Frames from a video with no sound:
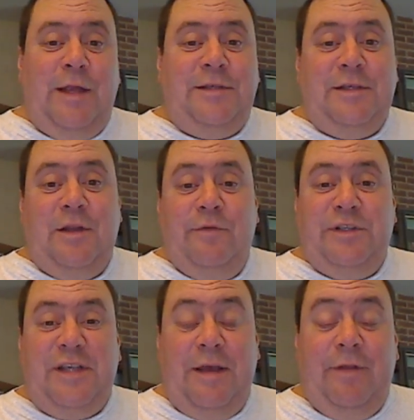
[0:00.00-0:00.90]
raising over
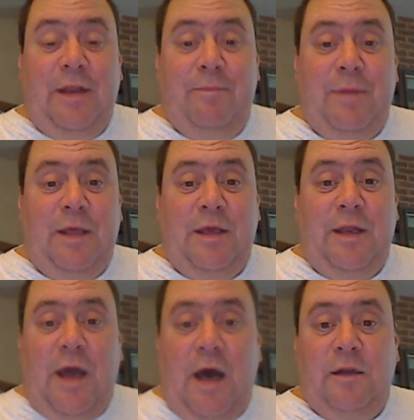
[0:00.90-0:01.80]
$70 million
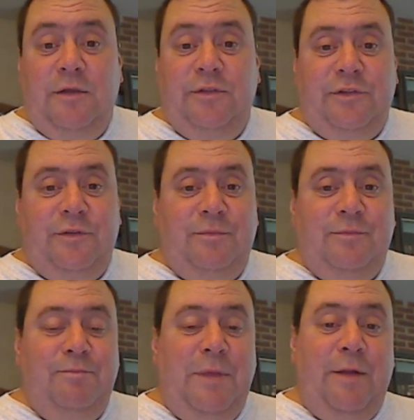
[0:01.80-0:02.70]
and
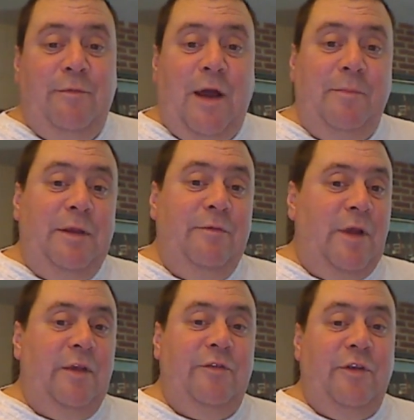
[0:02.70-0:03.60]
Mitt Romney
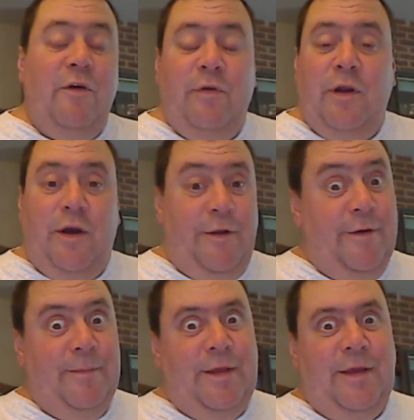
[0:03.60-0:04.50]
raising over a
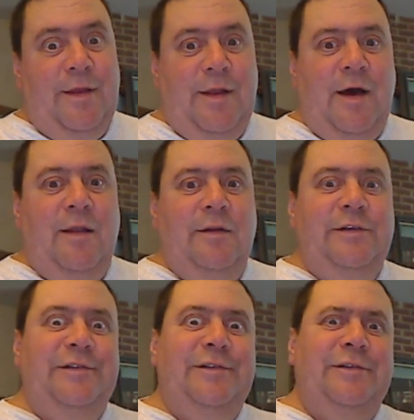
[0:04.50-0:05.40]
hundred million
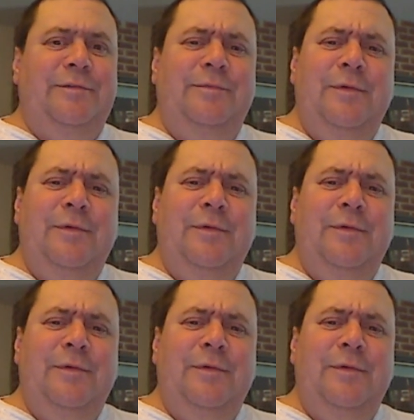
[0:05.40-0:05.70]
dollars, and